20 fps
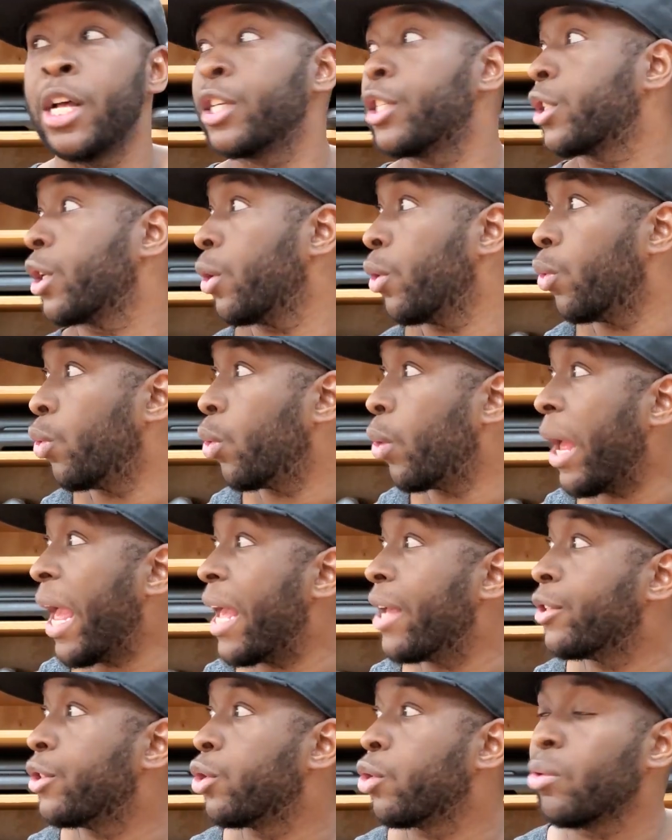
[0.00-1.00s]
So
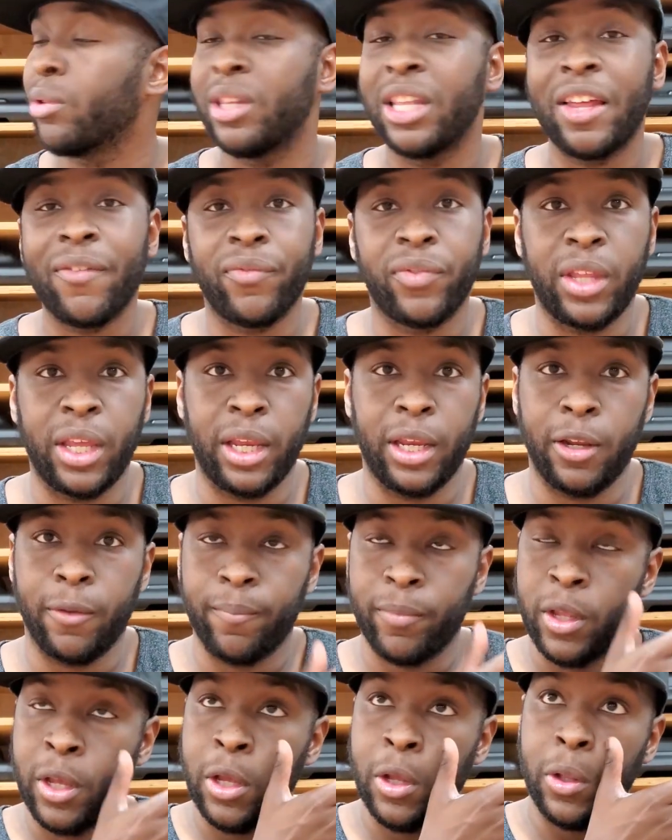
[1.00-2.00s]
as you're
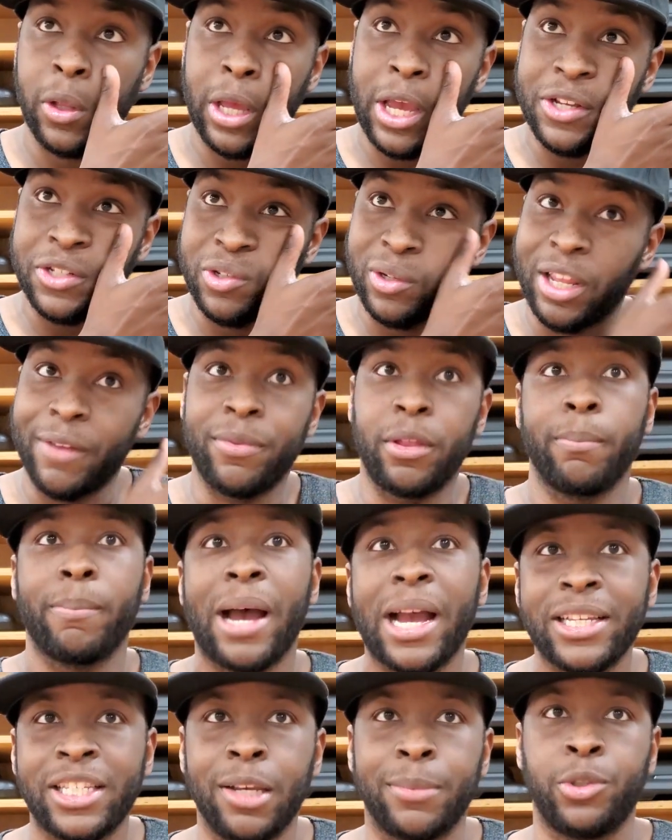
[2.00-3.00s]
lifting
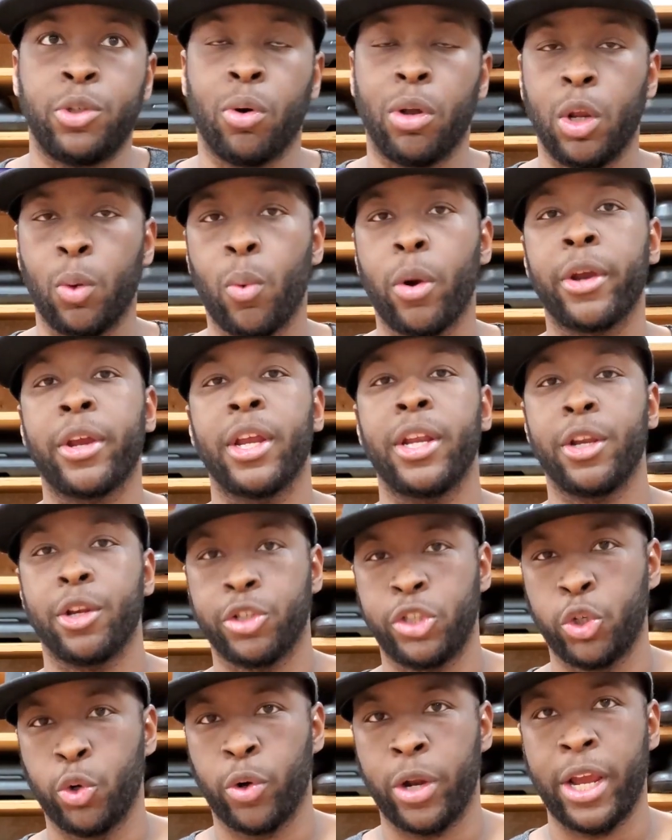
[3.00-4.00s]
biceps, you're only working your
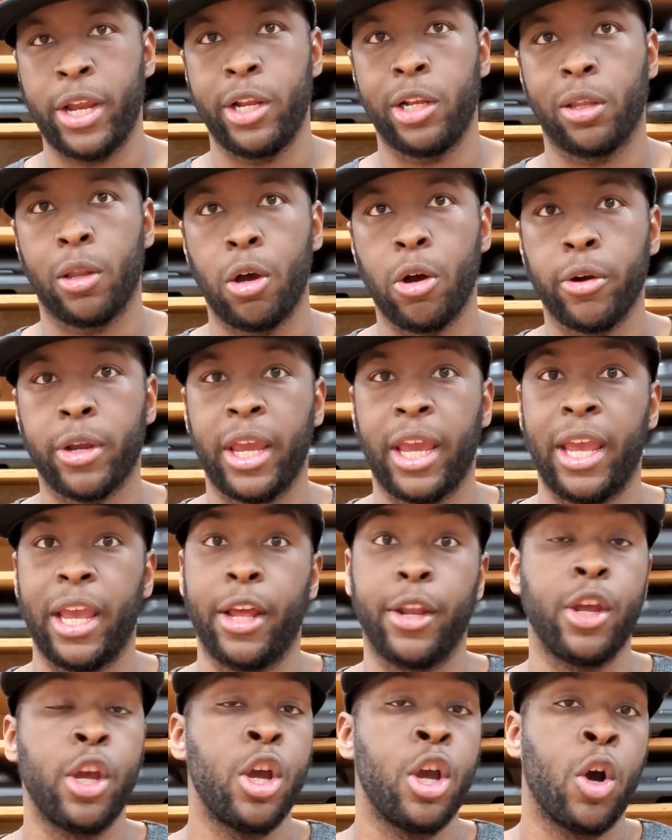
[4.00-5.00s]
short head and your long
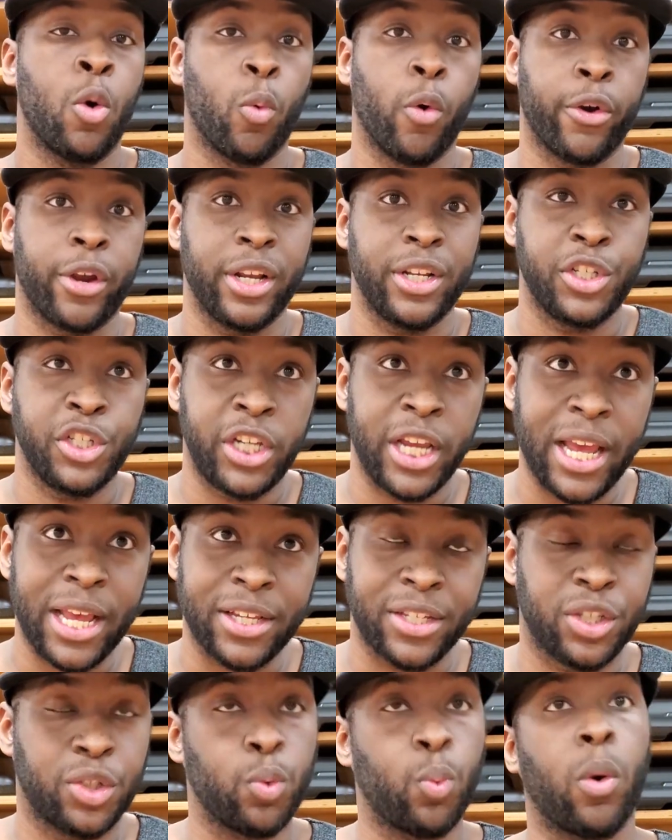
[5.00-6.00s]
head. Working
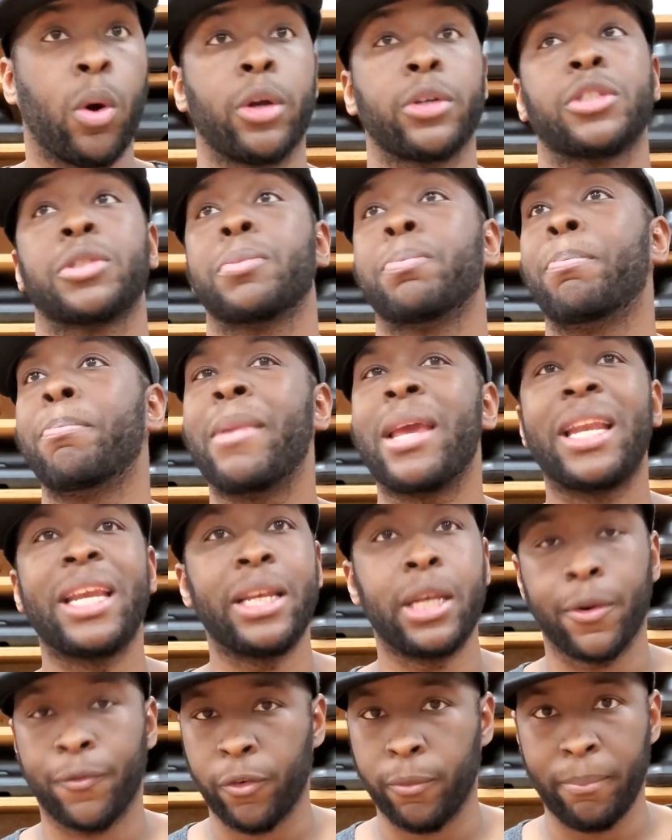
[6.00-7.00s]
chest works many
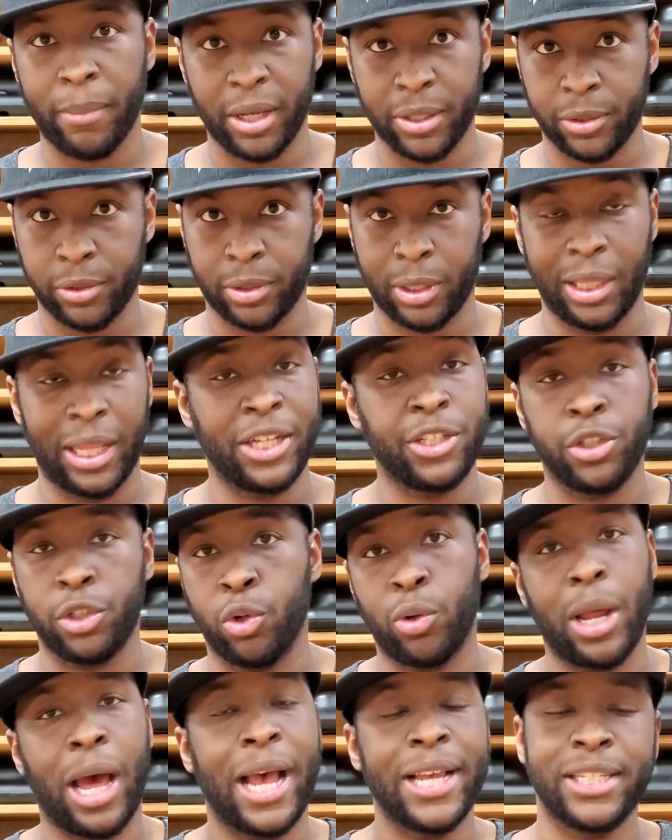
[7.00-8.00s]
different muscles. Unless you're
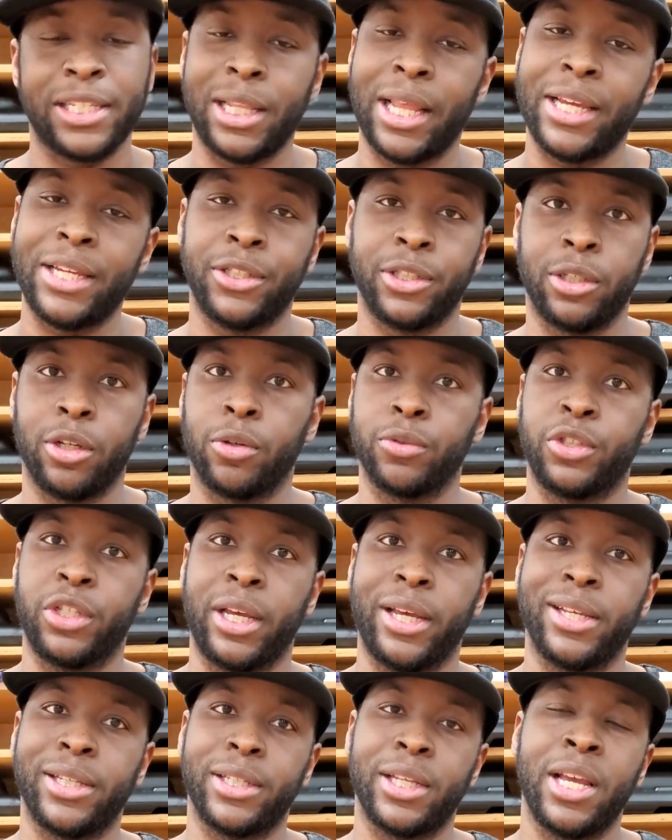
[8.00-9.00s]
doing isolation on
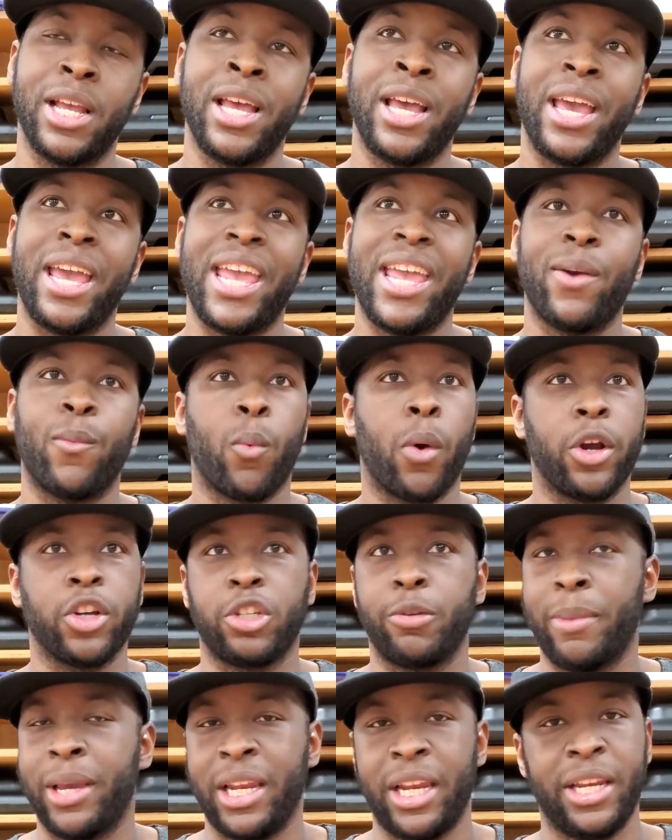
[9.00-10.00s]
chest, it
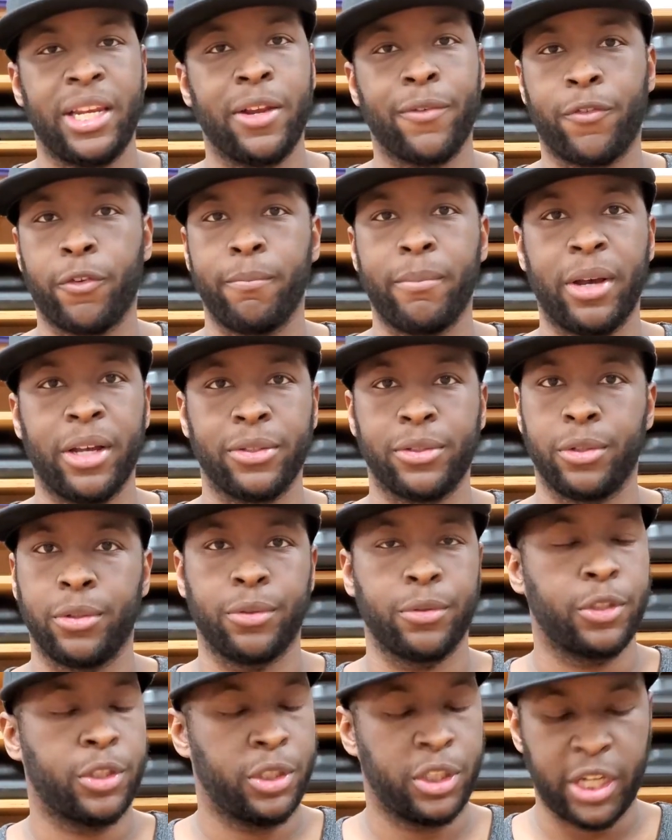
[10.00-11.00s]
works many different
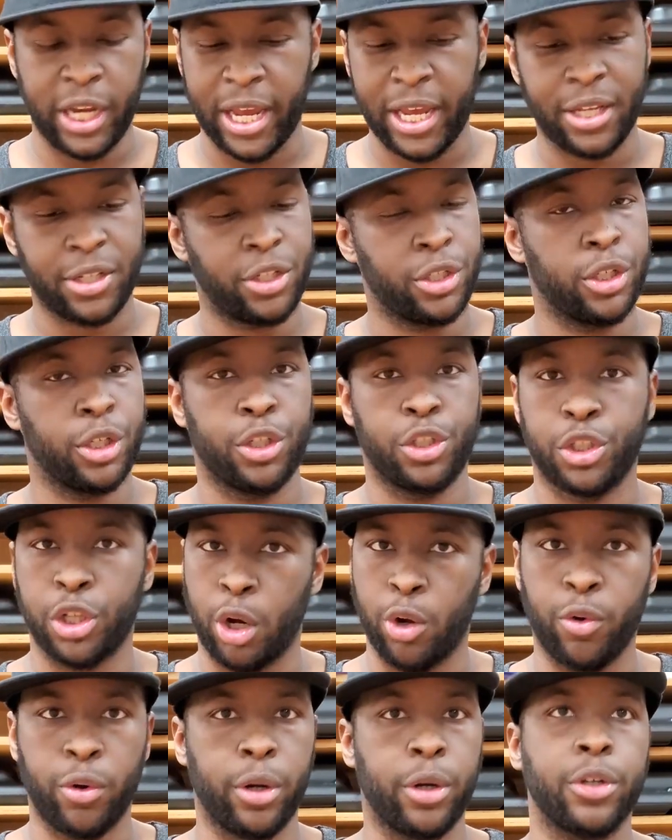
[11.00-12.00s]
muscles. Chest, your
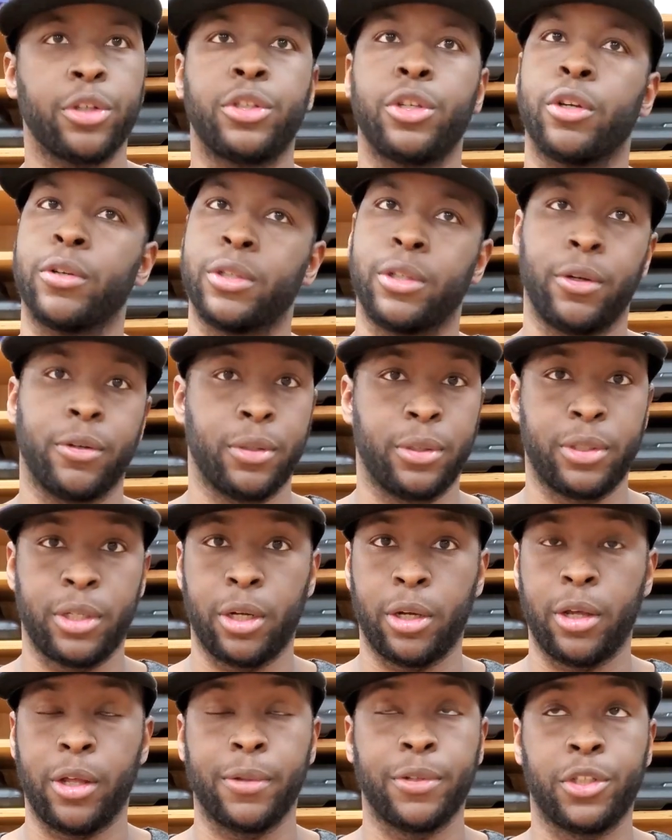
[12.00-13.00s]
shoulders,
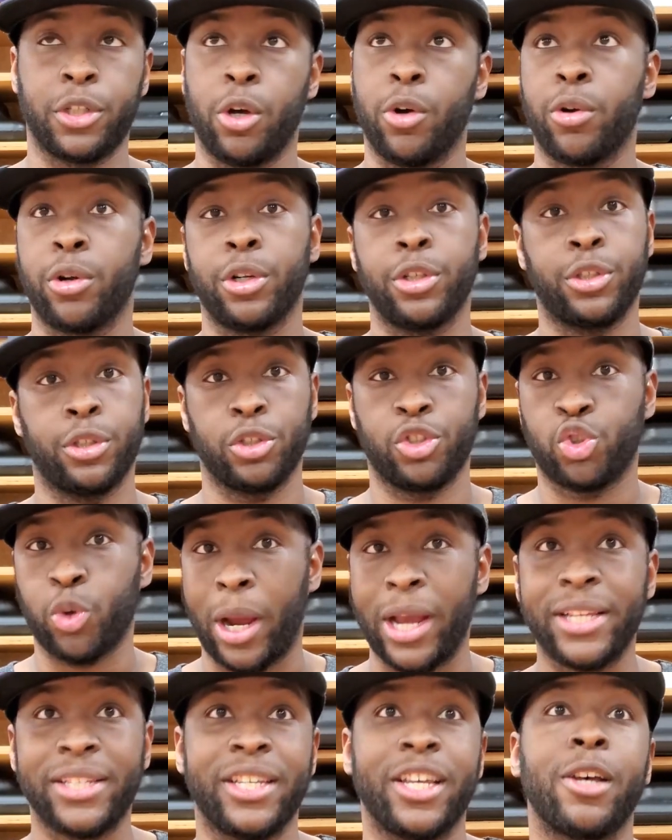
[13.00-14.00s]
your
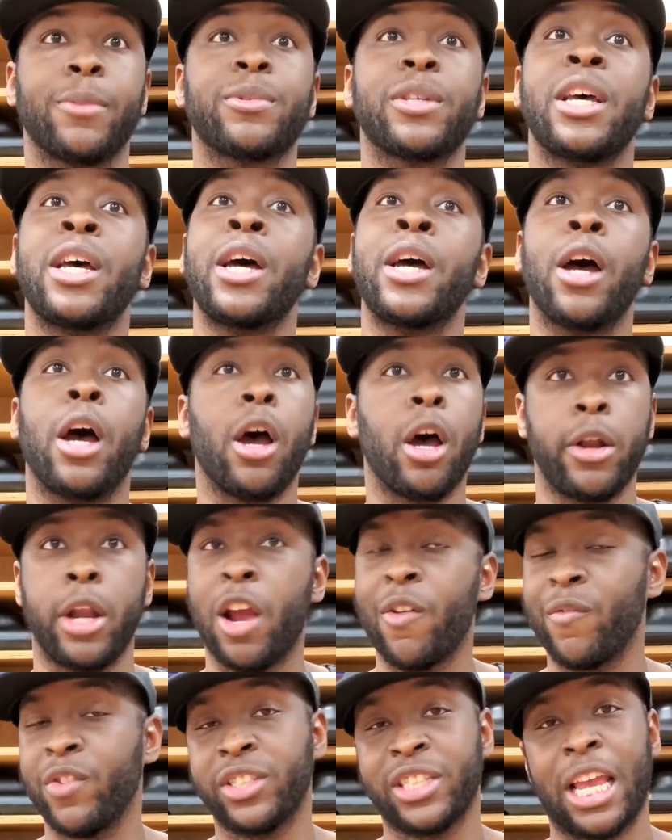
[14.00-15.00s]
triceps, and
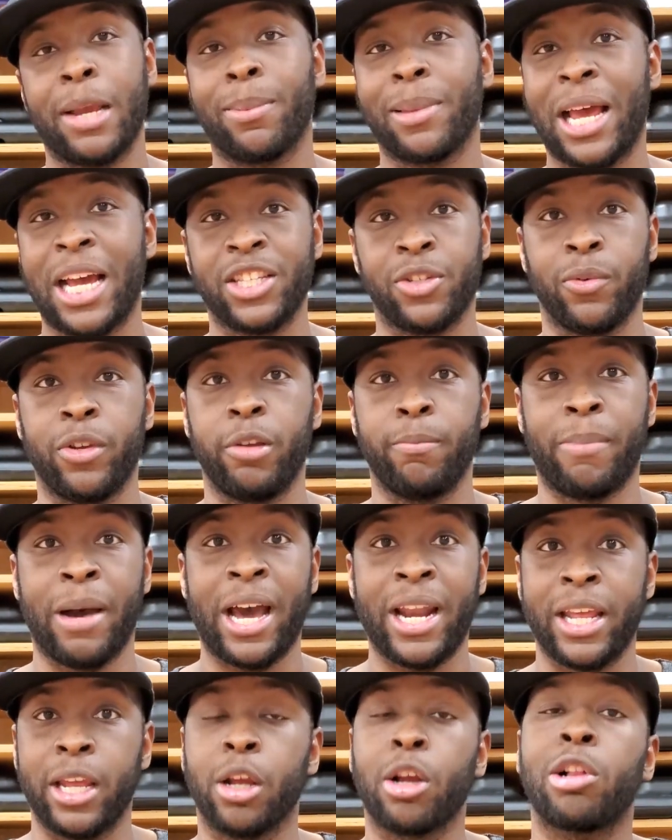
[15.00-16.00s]
every stabilizer in your
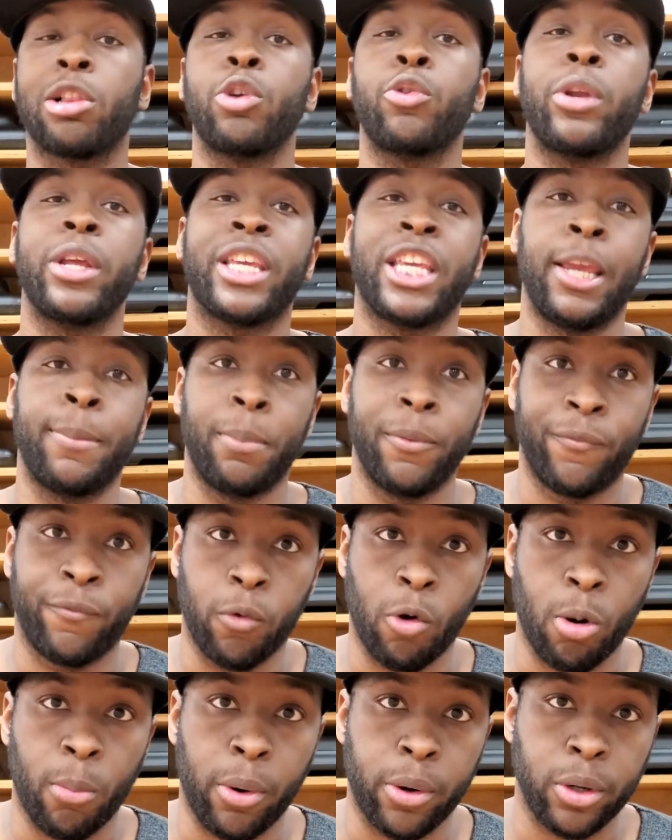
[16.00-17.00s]
body, including keeping
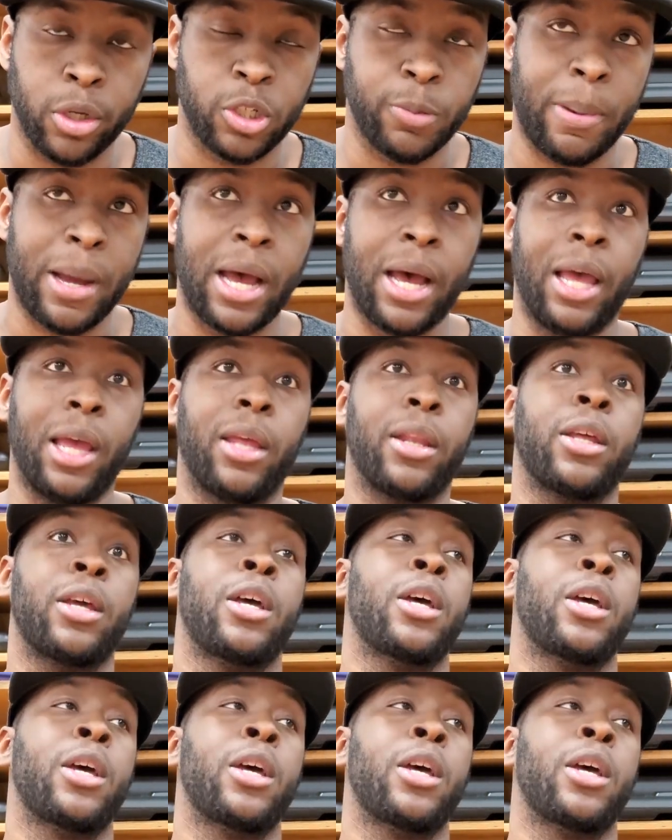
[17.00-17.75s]
form on your spine.